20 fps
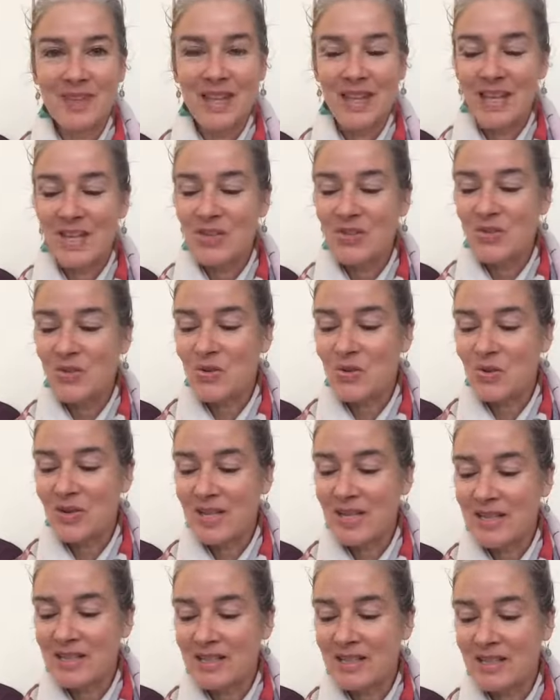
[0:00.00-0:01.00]
Nor
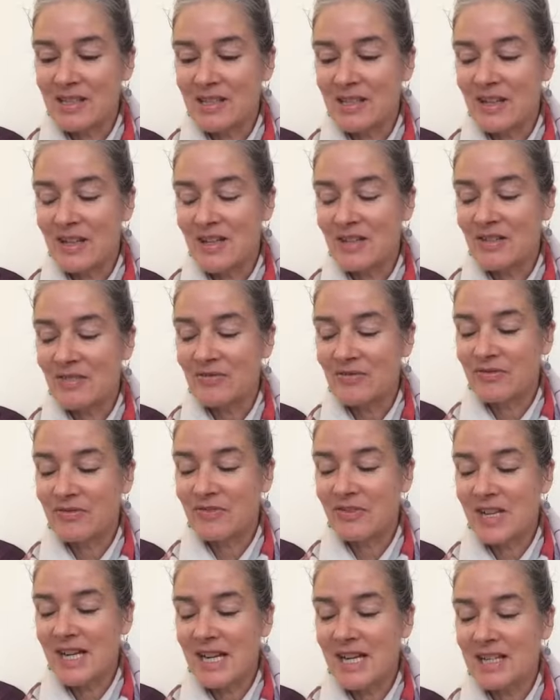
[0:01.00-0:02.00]
is the sun
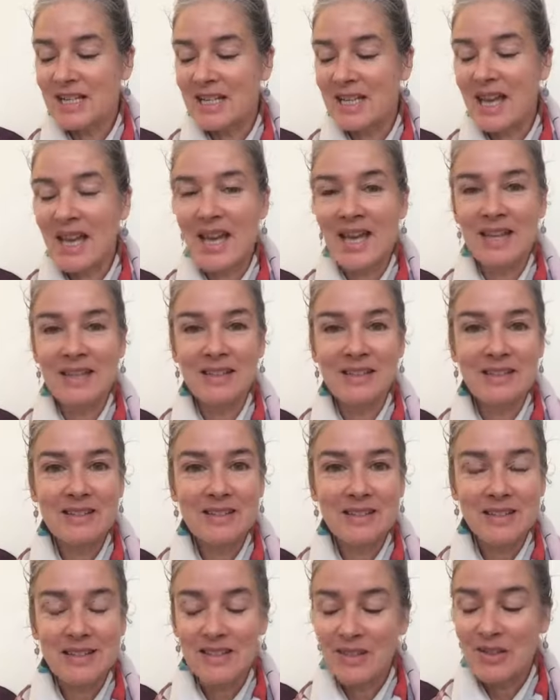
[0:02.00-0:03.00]
freed again
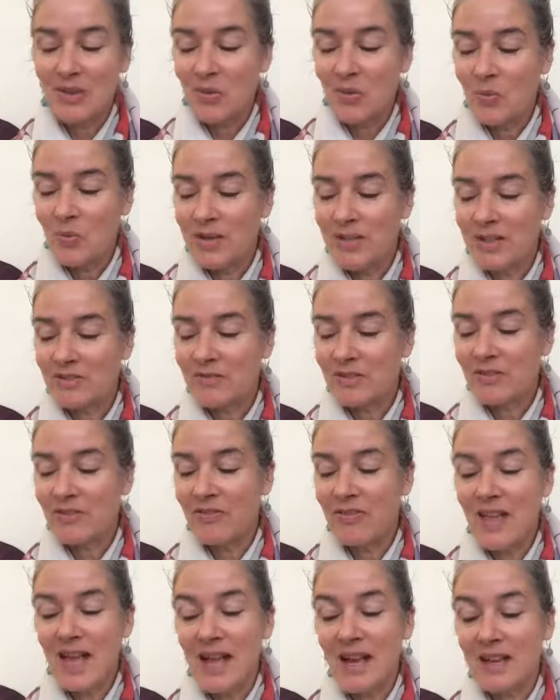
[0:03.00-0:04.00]
when it
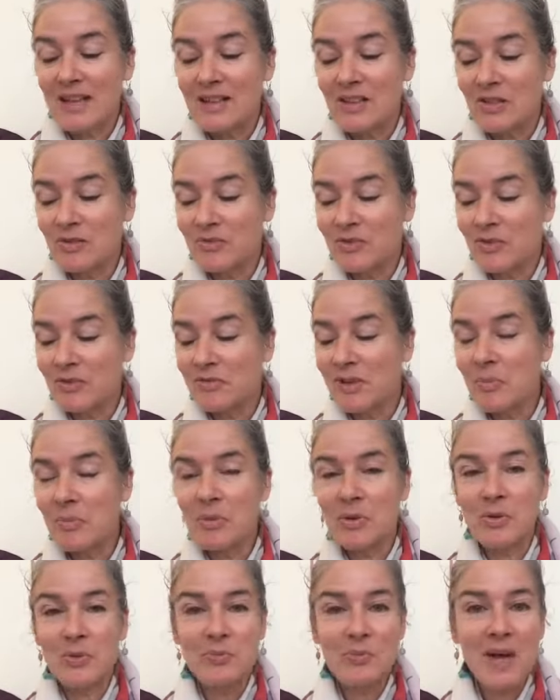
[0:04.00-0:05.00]
reflects off a
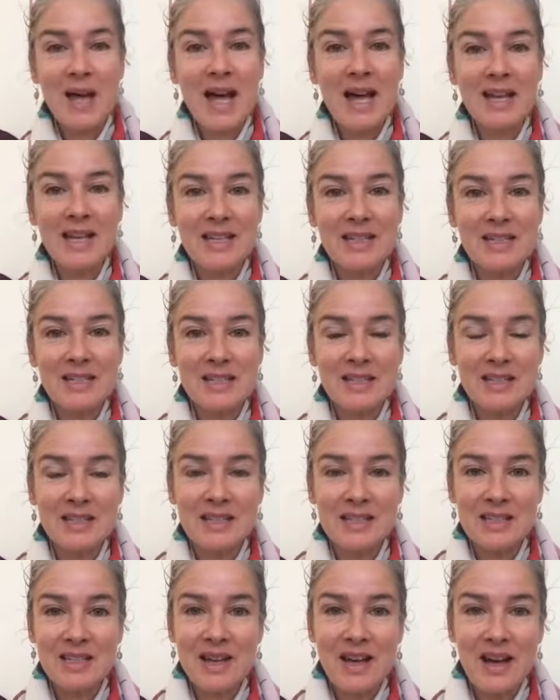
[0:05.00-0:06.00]
ripple back into the
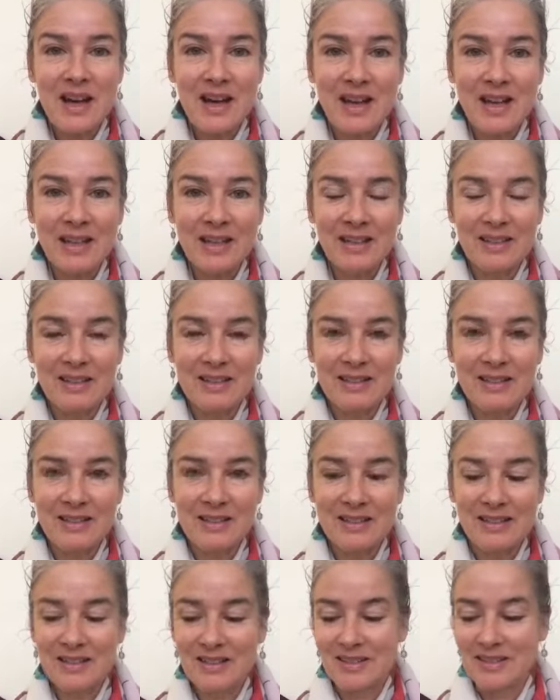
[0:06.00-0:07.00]
sky.
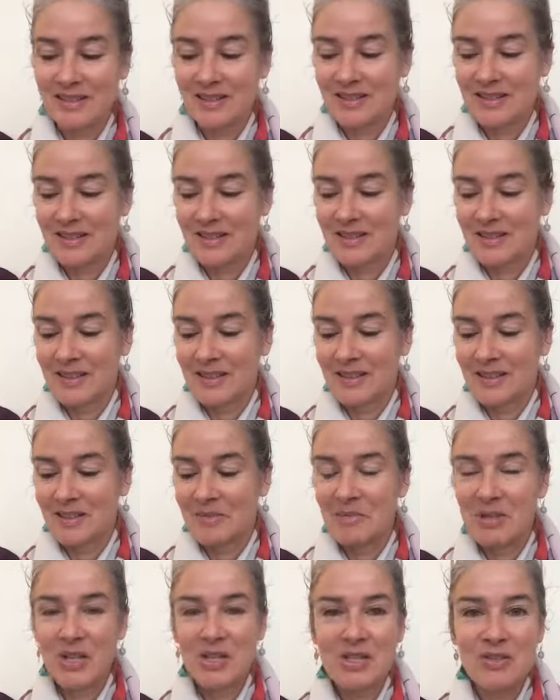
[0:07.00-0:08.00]

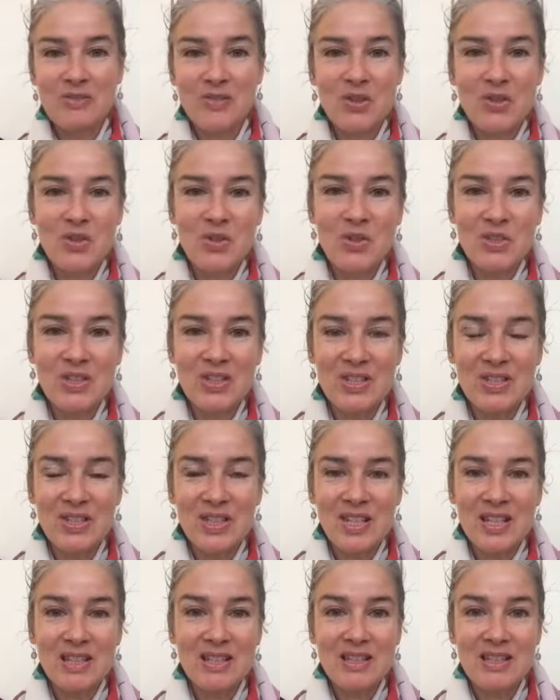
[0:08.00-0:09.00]
Because of course
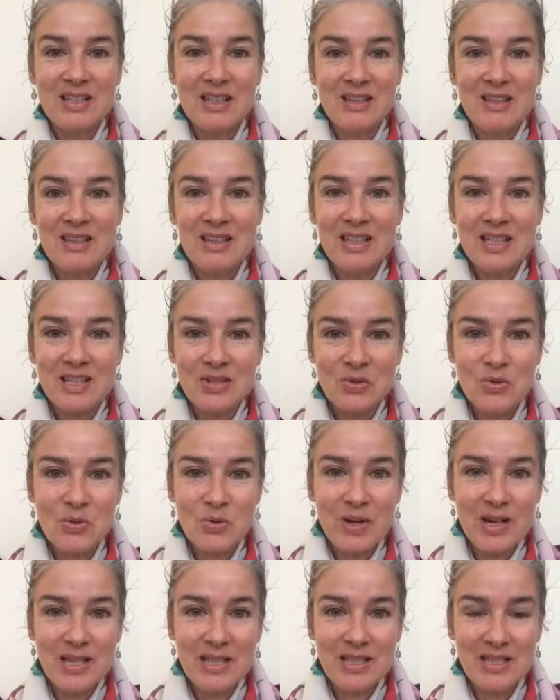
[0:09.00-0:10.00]
the sun is
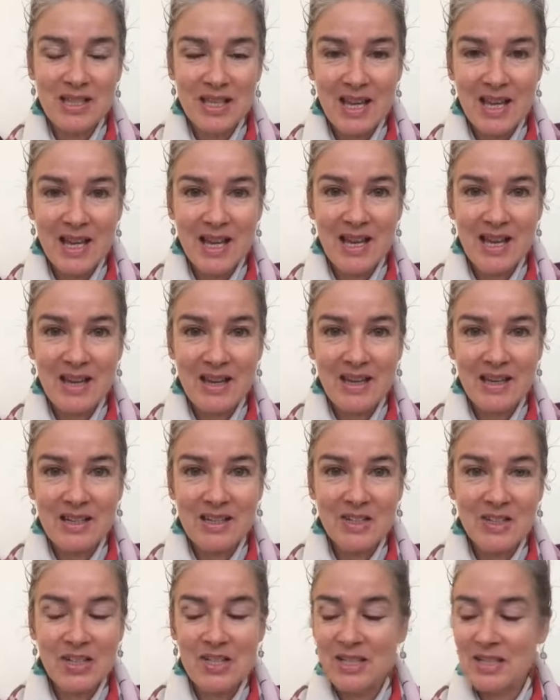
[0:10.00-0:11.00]
always there,
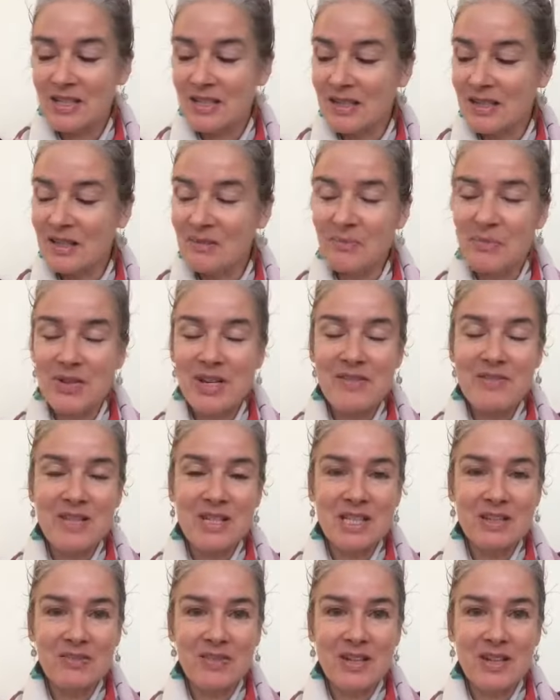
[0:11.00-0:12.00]
just as in the
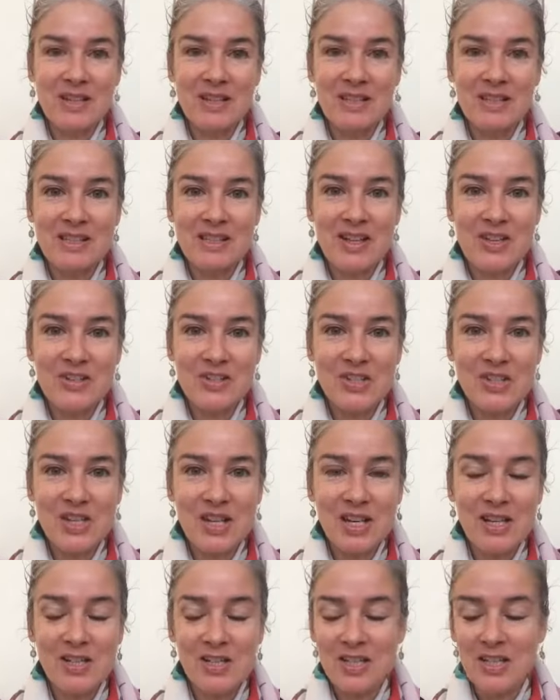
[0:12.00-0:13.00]
previous verse,
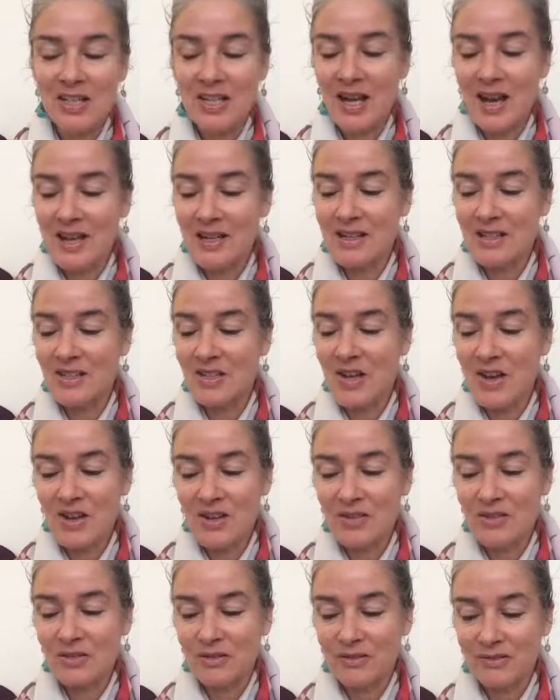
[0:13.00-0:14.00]
unchanging and
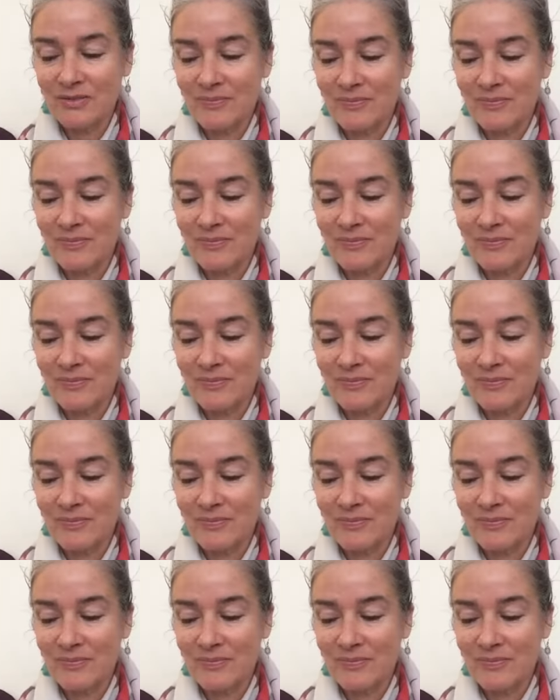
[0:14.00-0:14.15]
eternal.